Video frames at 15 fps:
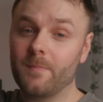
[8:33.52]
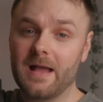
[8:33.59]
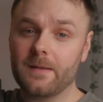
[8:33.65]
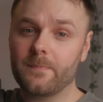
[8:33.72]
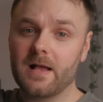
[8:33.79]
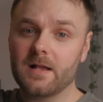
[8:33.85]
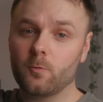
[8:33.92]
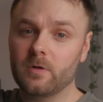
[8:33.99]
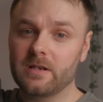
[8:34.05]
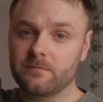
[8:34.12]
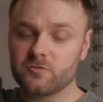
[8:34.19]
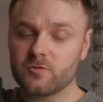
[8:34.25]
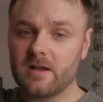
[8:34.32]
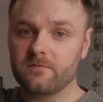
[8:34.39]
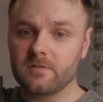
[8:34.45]
backpack when
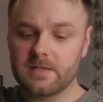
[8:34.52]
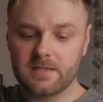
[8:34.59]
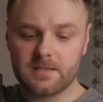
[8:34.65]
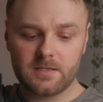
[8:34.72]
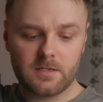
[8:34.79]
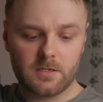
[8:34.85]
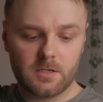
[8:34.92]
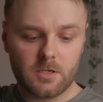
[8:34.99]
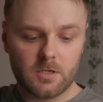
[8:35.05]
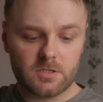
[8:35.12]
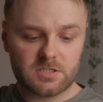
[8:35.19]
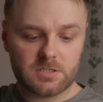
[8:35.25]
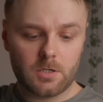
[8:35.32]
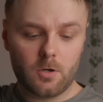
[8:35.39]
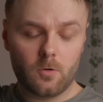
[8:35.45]
I'm traveling,
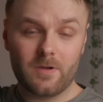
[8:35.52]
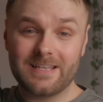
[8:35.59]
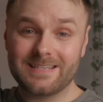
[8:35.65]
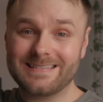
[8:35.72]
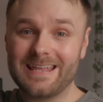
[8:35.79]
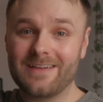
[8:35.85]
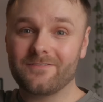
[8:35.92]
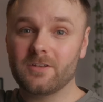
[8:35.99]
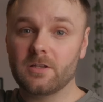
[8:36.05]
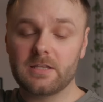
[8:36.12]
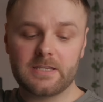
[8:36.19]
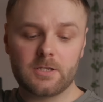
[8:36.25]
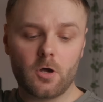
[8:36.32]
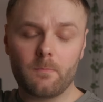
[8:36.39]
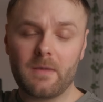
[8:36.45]
so it's
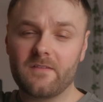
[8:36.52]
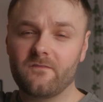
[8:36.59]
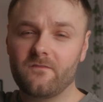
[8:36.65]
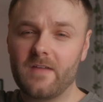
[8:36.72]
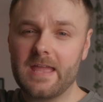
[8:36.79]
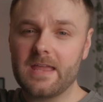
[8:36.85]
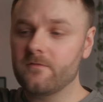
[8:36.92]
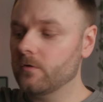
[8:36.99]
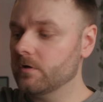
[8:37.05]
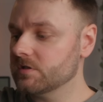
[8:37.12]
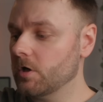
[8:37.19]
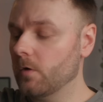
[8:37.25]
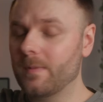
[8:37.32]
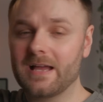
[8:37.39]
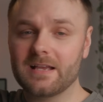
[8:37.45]
definitely got my favorite
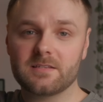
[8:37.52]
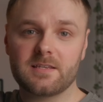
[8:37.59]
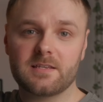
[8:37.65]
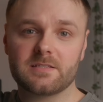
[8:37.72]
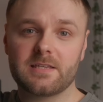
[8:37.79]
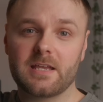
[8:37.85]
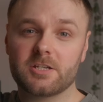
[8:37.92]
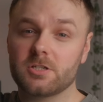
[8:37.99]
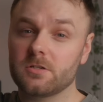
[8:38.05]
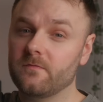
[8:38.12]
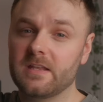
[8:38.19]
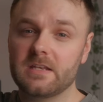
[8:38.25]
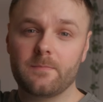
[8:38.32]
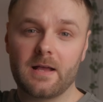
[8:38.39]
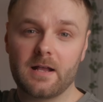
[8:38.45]
top access section
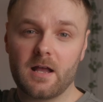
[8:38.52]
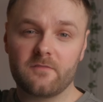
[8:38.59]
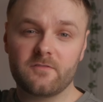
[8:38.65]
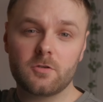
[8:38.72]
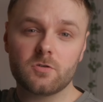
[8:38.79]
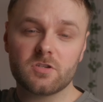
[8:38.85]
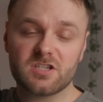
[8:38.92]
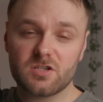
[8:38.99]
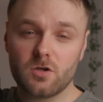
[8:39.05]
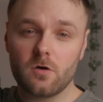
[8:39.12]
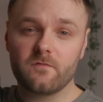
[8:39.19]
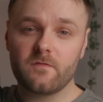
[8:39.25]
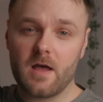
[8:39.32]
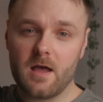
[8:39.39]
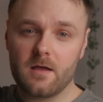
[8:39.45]
of any bag I've used so
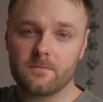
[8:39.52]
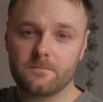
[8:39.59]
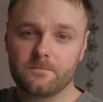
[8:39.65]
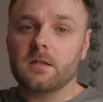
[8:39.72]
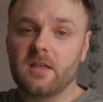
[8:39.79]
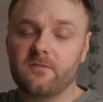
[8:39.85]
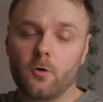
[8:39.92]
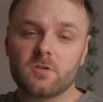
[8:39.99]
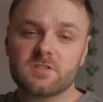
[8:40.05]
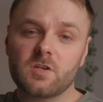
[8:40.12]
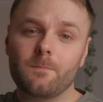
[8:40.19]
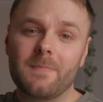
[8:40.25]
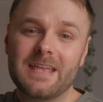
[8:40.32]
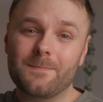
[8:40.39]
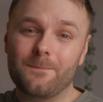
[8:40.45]
far. They've
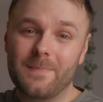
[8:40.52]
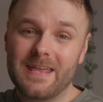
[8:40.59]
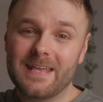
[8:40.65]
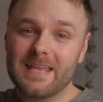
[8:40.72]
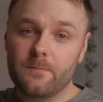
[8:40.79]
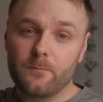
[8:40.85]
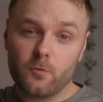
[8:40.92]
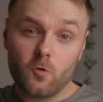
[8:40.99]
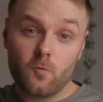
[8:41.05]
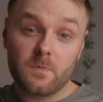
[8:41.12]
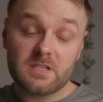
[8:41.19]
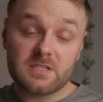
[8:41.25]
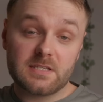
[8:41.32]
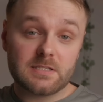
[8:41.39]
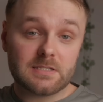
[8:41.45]
also made big
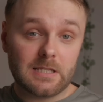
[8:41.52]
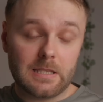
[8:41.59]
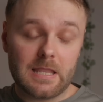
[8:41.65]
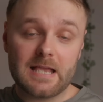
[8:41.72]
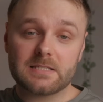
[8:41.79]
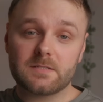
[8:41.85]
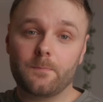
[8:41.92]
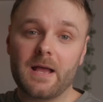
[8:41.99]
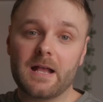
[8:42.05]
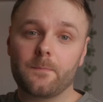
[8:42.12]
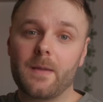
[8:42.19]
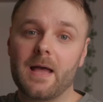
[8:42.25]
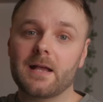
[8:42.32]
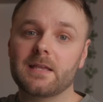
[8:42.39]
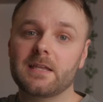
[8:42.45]
improvements since the last
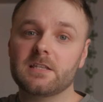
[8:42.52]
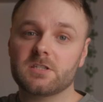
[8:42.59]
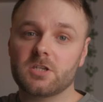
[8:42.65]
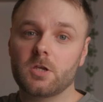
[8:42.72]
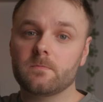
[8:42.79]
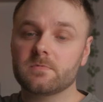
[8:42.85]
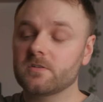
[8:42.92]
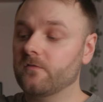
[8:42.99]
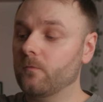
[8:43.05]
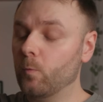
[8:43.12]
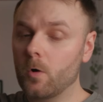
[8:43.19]
backpack in terms of